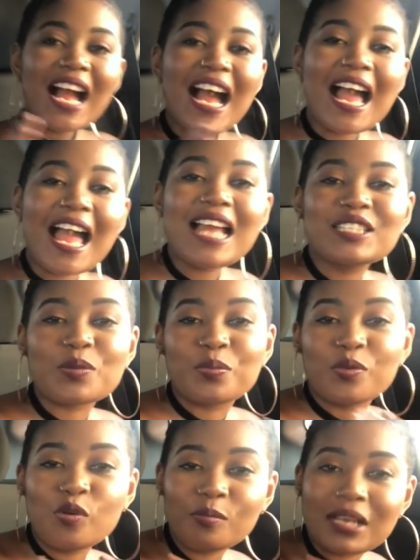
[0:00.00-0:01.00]
I had
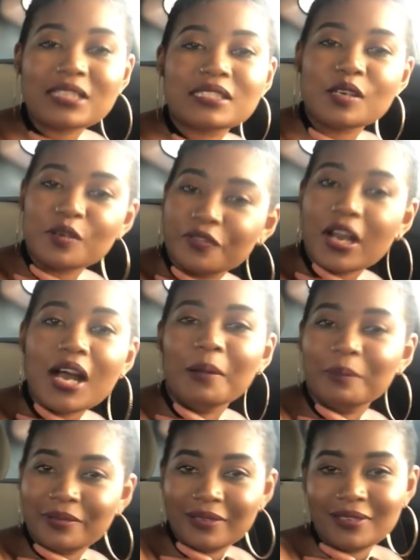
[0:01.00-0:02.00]
to pull myself
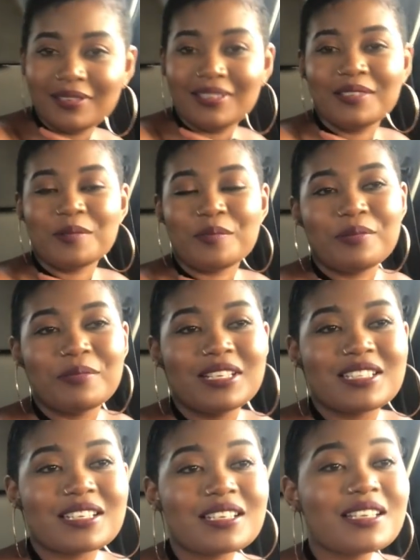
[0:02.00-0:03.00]
up.
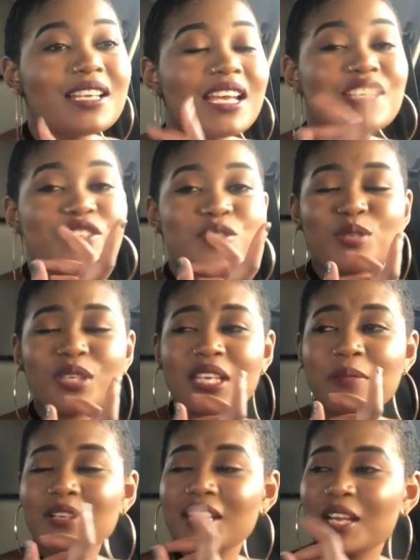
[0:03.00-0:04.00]
And she was
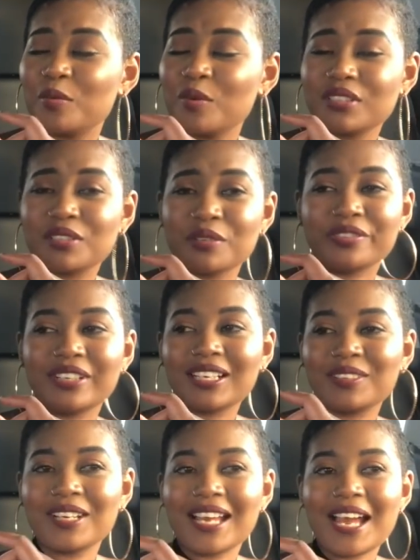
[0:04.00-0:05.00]
looking at me like, what the
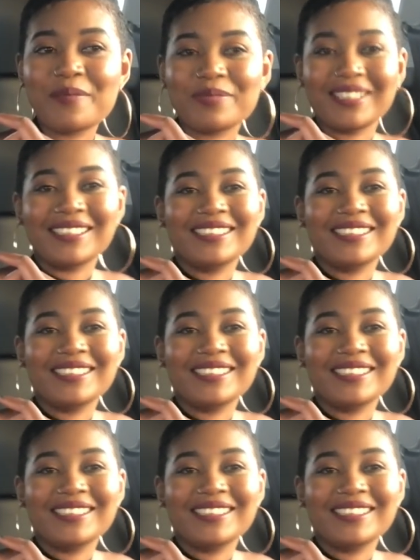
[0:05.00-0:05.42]
fuck? What happened?